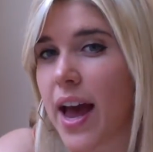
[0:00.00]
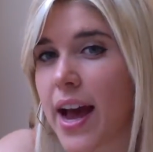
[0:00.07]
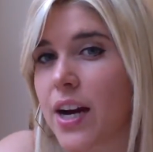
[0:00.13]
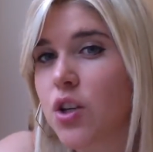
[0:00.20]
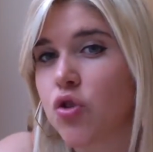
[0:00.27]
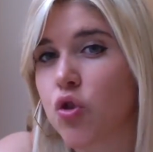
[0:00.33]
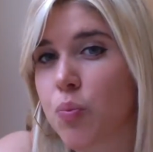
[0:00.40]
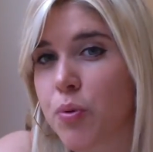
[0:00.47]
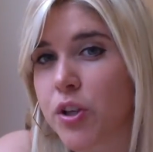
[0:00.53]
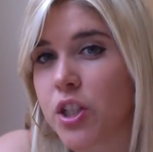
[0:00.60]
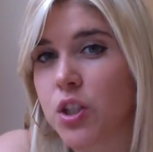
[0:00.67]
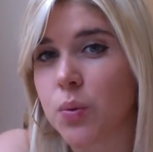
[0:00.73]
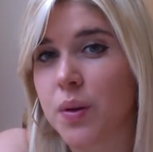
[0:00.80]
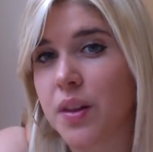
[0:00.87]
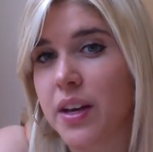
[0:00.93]
extra
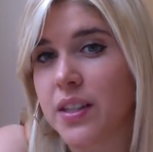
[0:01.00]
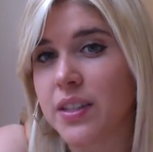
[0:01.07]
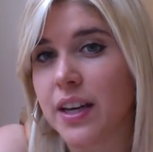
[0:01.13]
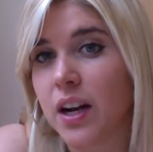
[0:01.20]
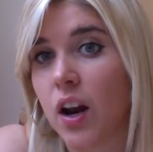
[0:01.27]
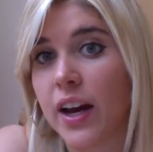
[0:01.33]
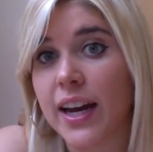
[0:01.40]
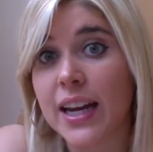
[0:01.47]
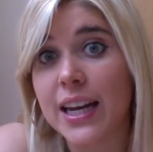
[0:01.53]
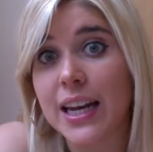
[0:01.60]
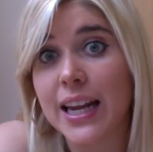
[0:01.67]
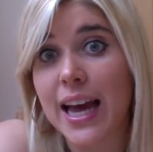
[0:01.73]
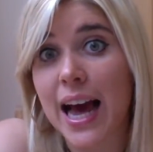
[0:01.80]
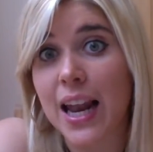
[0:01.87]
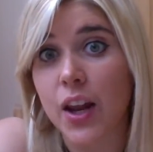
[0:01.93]
British when they sing, like
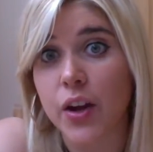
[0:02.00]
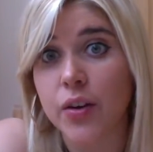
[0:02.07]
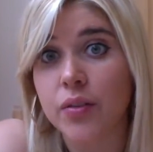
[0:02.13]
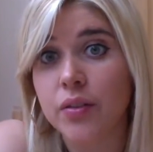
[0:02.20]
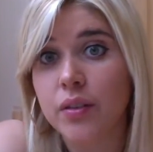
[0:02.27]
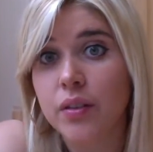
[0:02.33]
Lily Allen,